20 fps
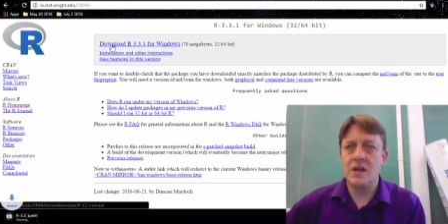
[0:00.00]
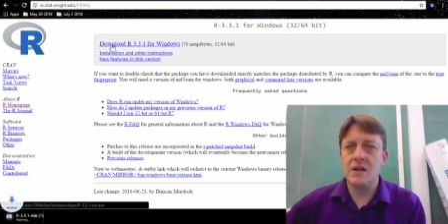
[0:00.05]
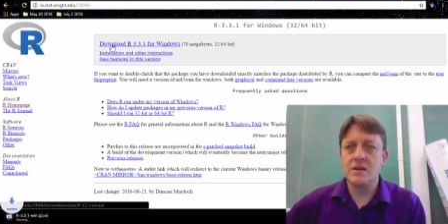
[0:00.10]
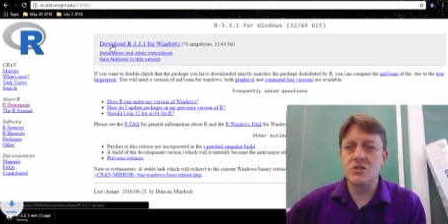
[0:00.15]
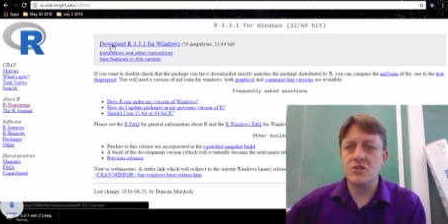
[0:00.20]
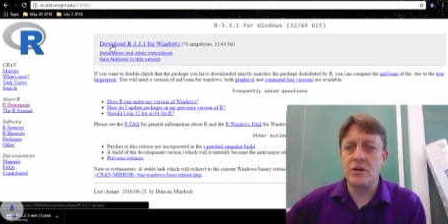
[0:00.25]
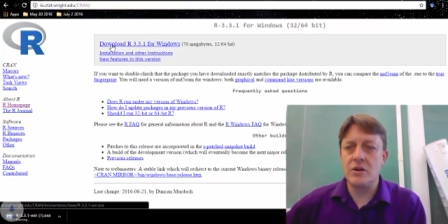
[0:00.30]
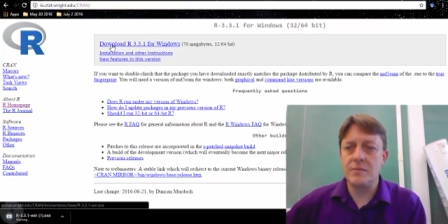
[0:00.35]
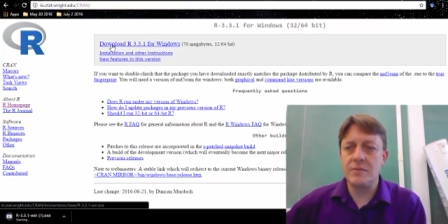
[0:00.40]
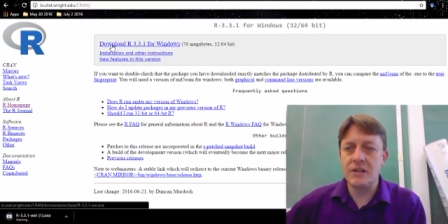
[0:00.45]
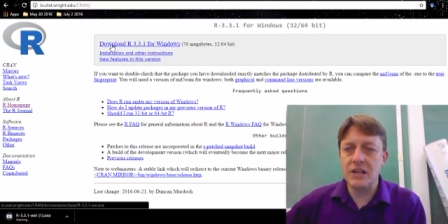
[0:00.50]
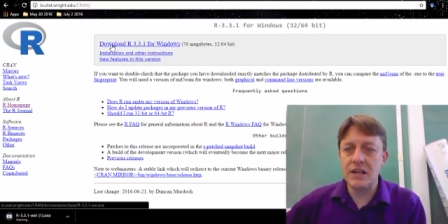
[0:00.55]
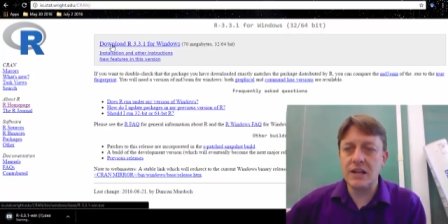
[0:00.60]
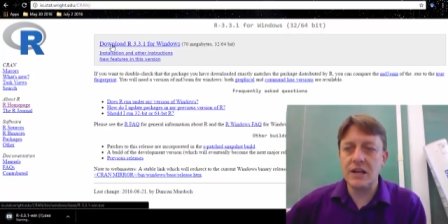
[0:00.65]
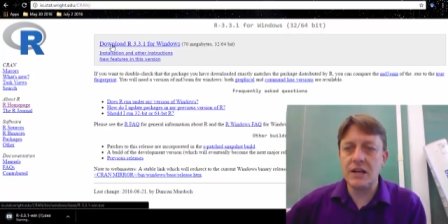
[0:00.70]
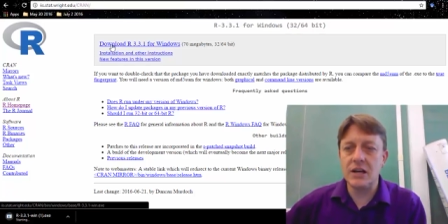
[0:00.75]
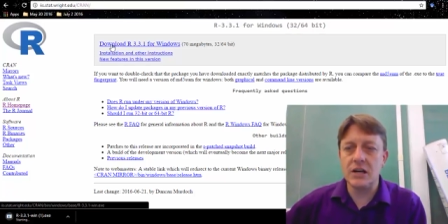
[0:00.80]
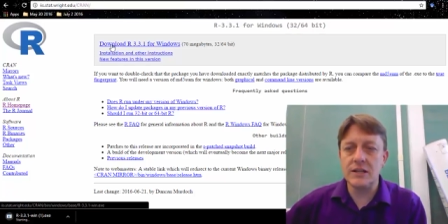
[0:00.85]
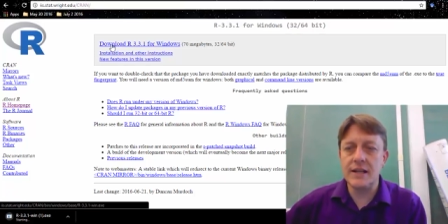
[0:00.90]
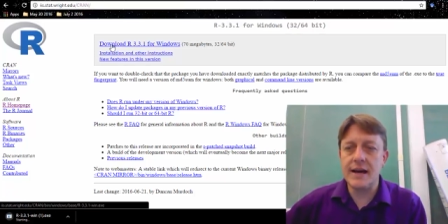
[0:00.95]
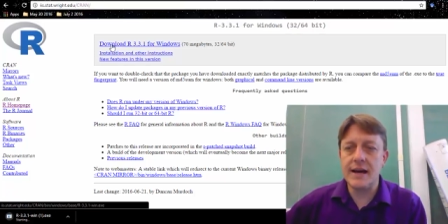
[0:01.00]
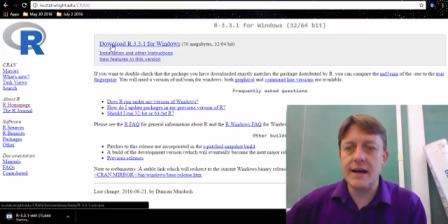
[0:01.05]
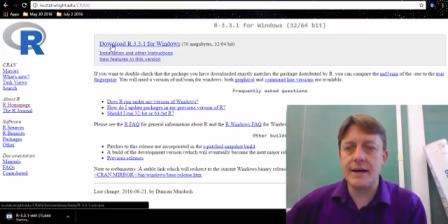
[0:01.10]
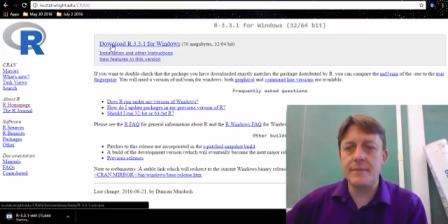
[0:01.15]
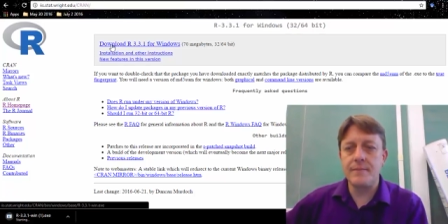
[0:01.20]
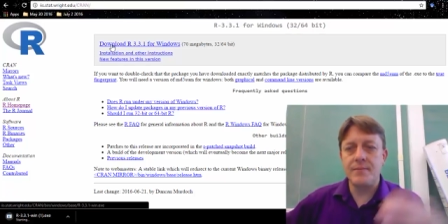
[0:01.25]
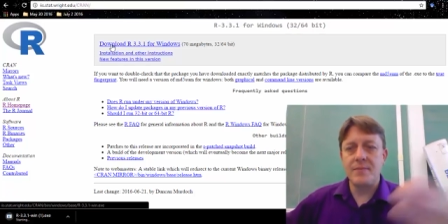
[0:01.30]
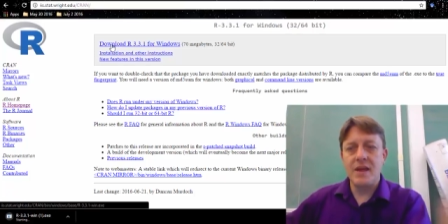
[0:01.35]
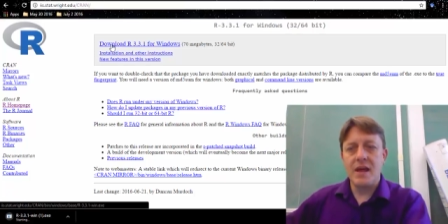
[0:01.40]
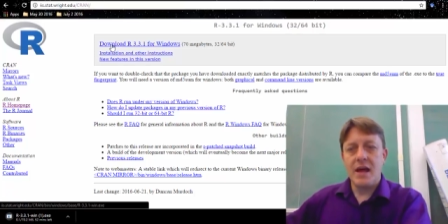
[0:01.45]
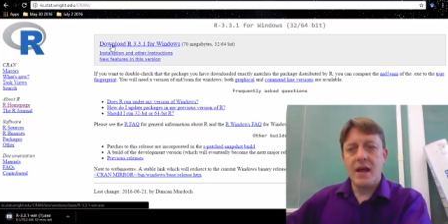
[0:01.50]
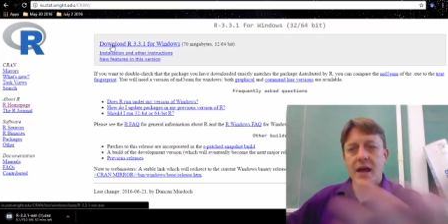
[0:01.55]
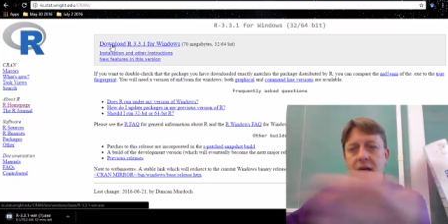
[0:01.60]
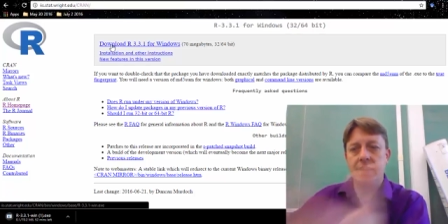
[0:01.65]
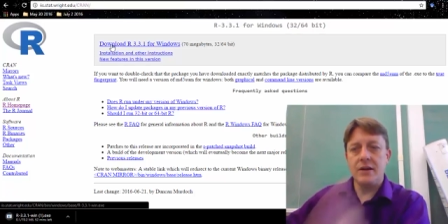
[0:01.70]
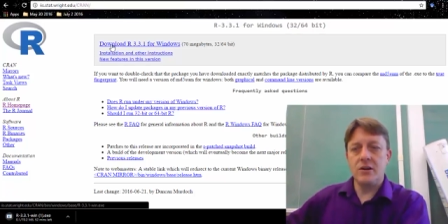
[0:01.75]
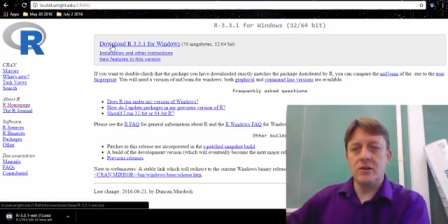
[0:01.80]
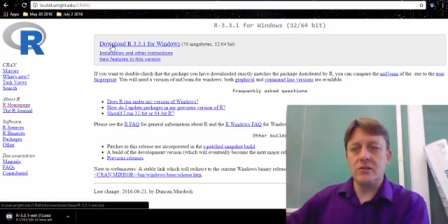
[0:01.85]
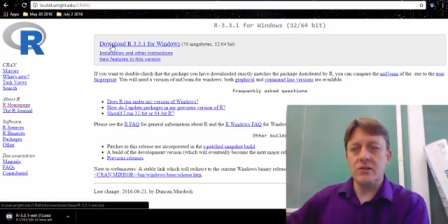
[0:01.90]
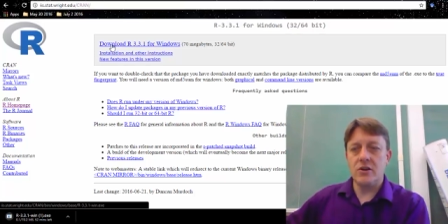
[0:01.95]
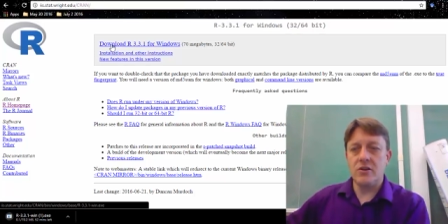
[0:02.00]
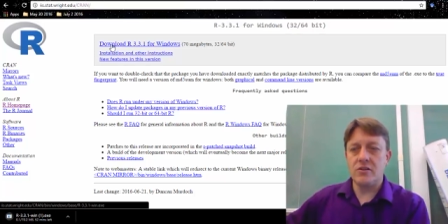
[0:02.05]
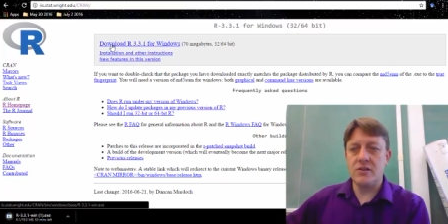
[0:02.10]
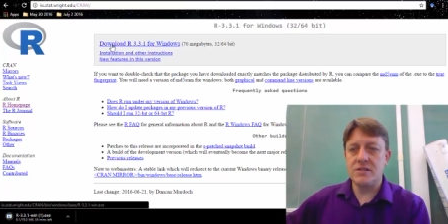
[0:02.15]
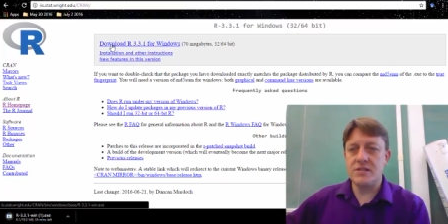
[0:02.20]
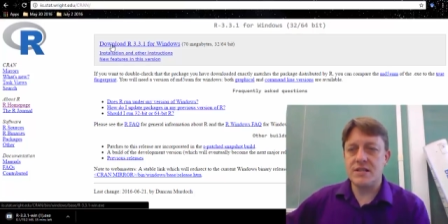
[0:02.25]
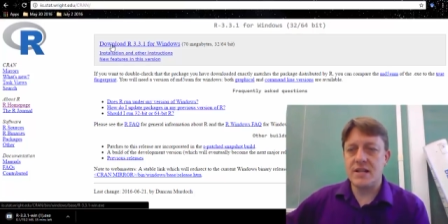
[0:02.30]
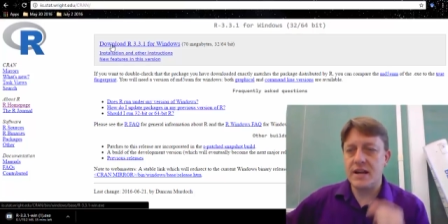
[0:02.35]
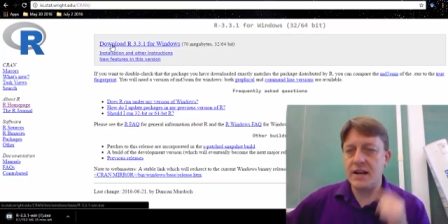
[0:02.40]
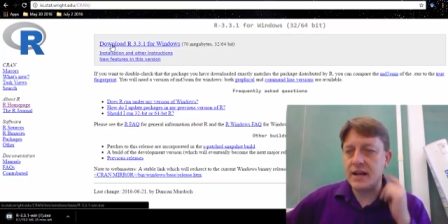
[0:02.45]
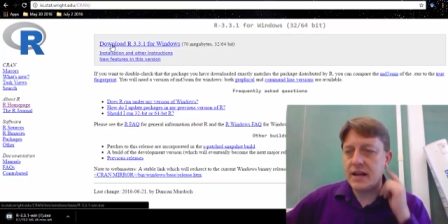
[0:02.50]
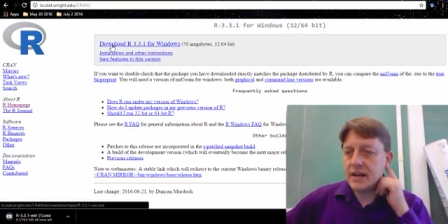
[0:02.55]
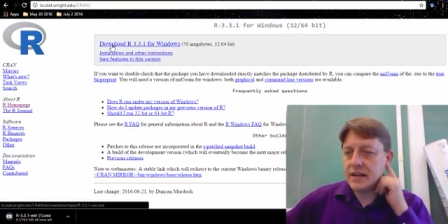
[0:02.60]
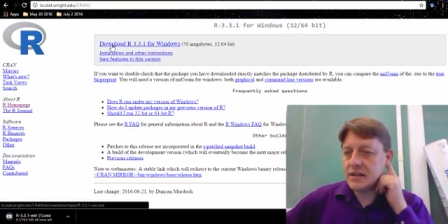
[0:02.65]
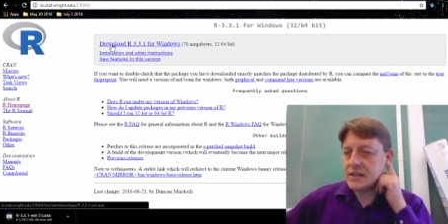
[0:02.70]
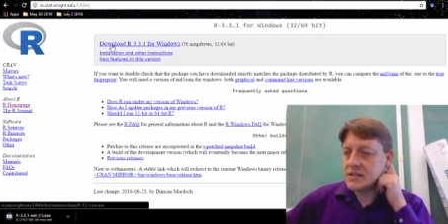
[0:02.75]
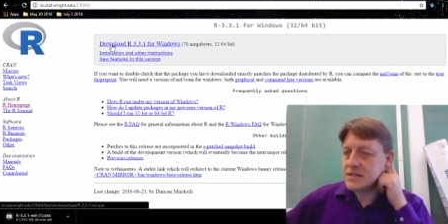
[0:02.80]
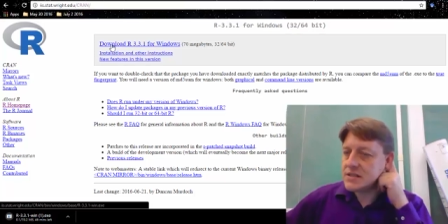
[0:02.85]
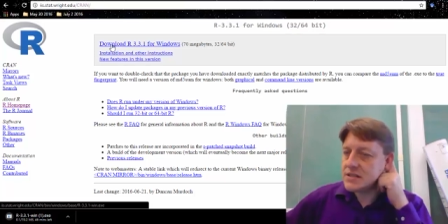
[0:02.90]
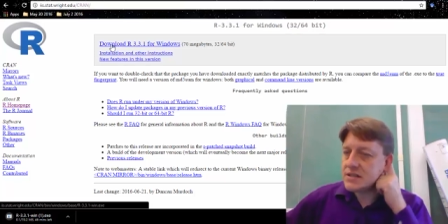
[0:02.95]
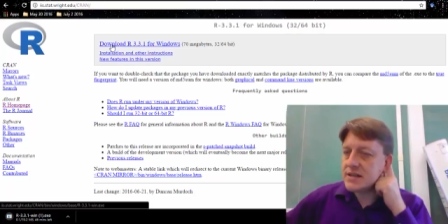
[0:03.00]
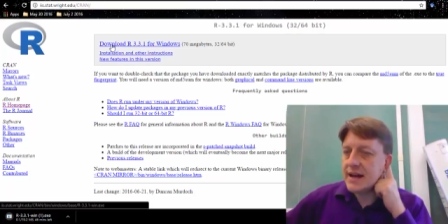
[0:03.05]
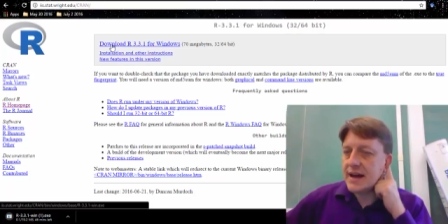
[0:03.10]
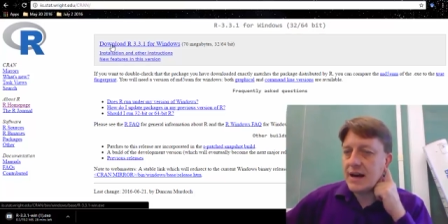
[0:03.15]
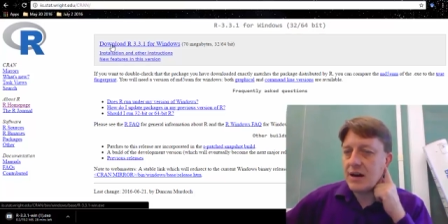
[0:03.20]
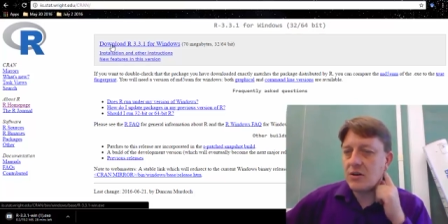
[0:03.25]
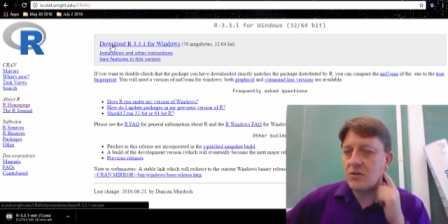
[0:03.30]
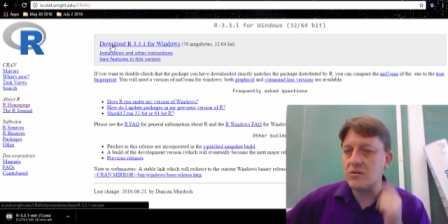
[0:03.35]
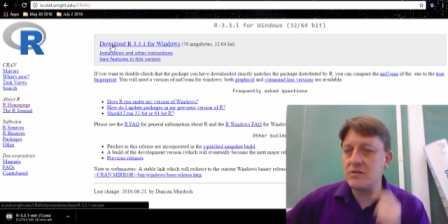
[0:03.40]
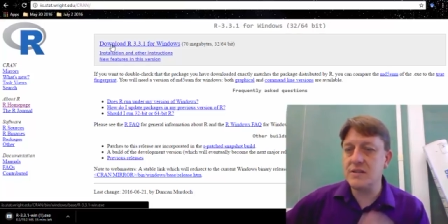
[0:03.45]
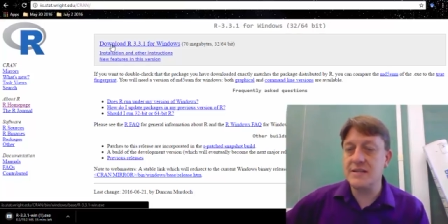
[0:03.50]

So I'm clicking on that, and you'll notice that it is now